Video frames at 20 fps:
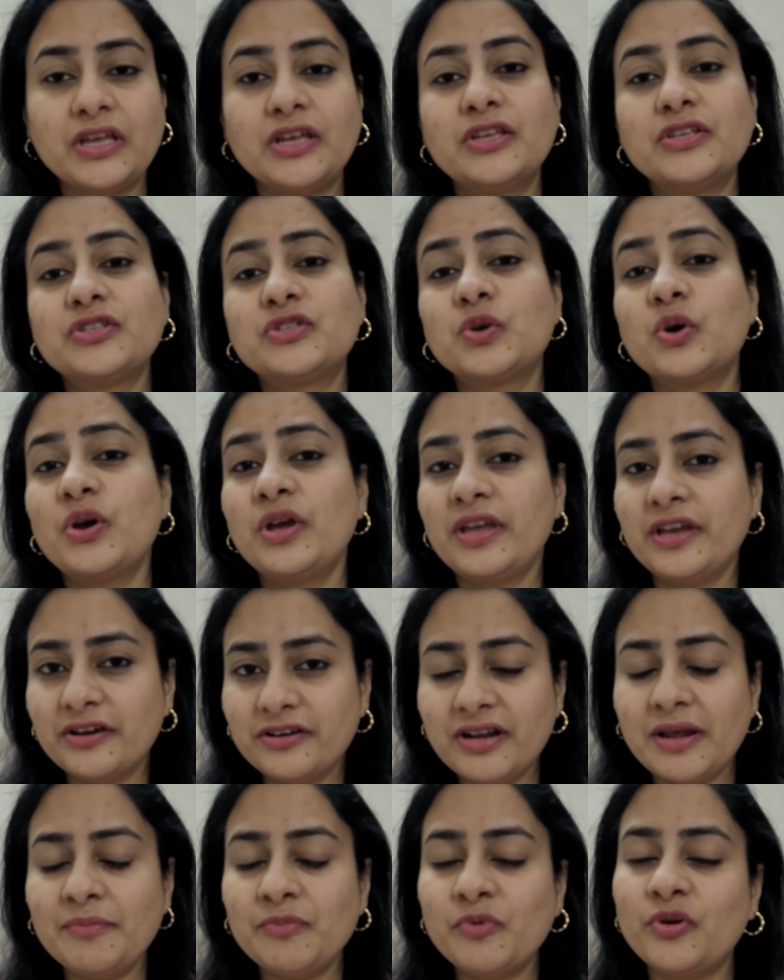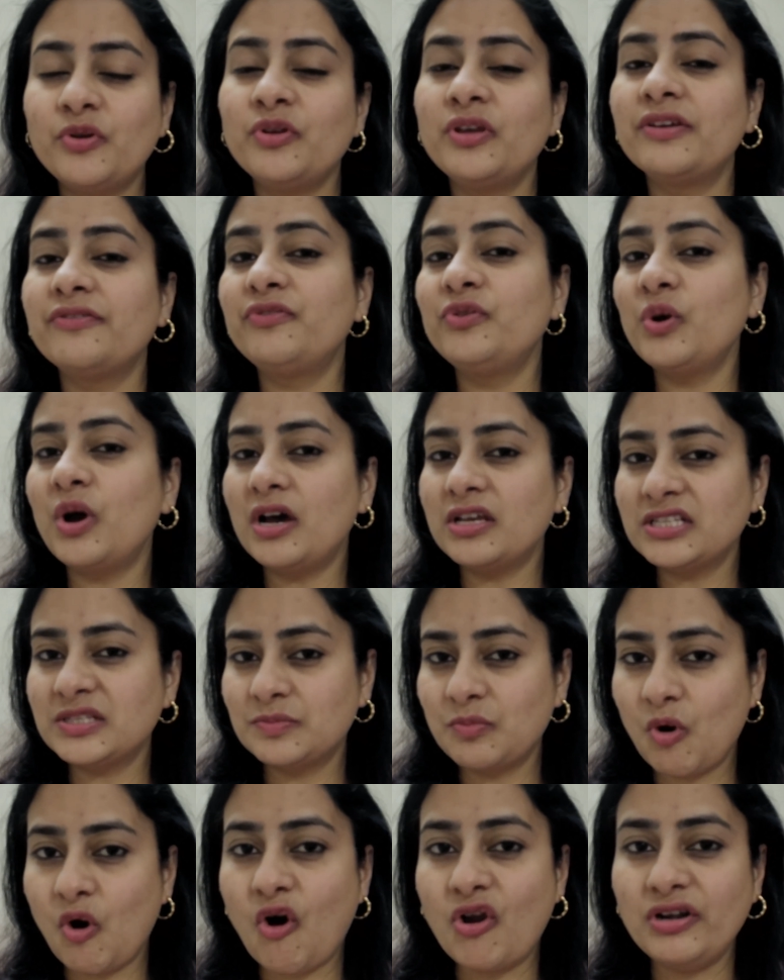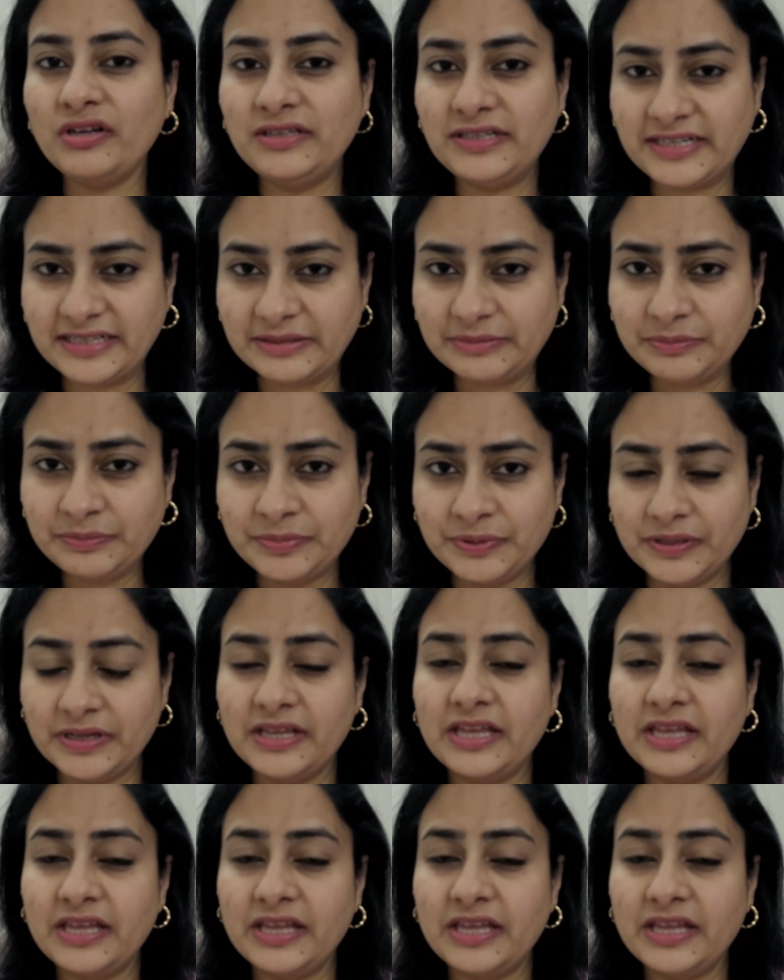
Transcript: So here I'm going to give you a small tip.